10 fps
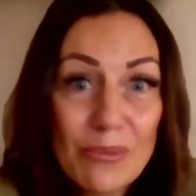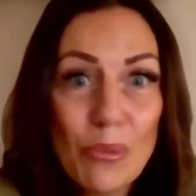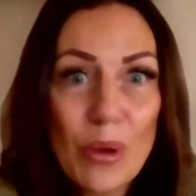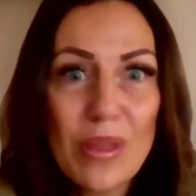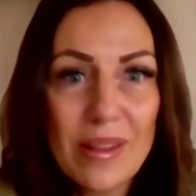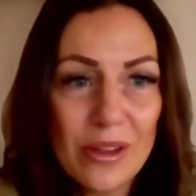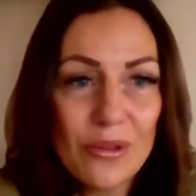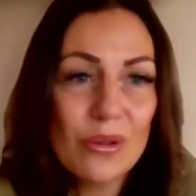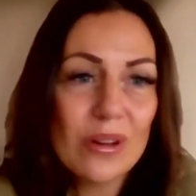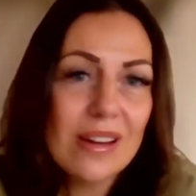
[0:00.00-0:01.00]
within
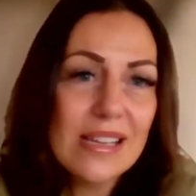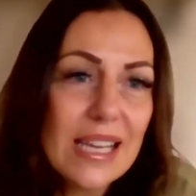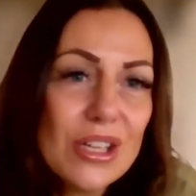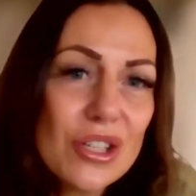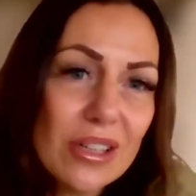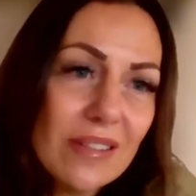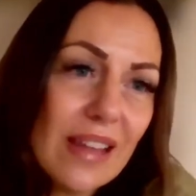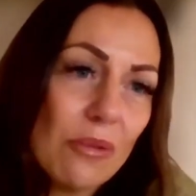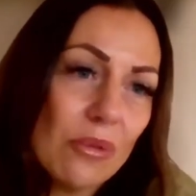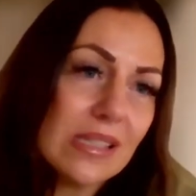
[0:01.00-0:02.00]
the organisation, and
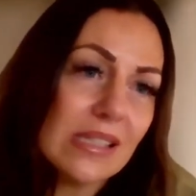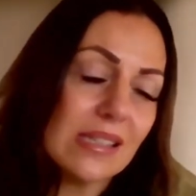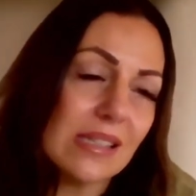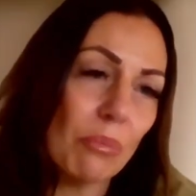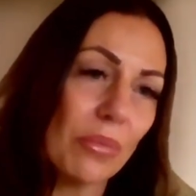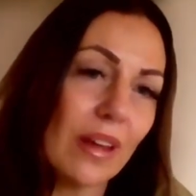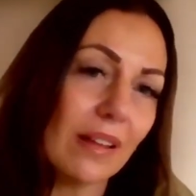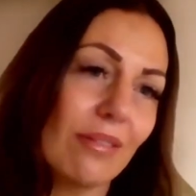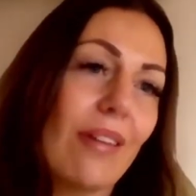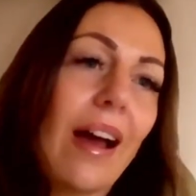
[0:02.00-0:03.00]
that was
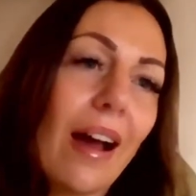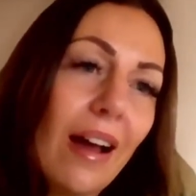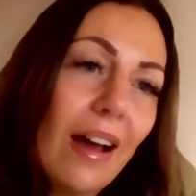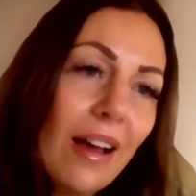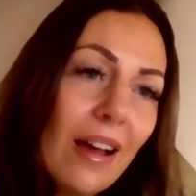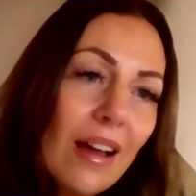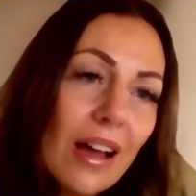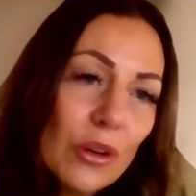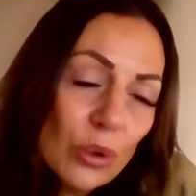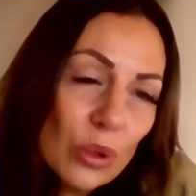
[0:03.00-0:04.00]
something that an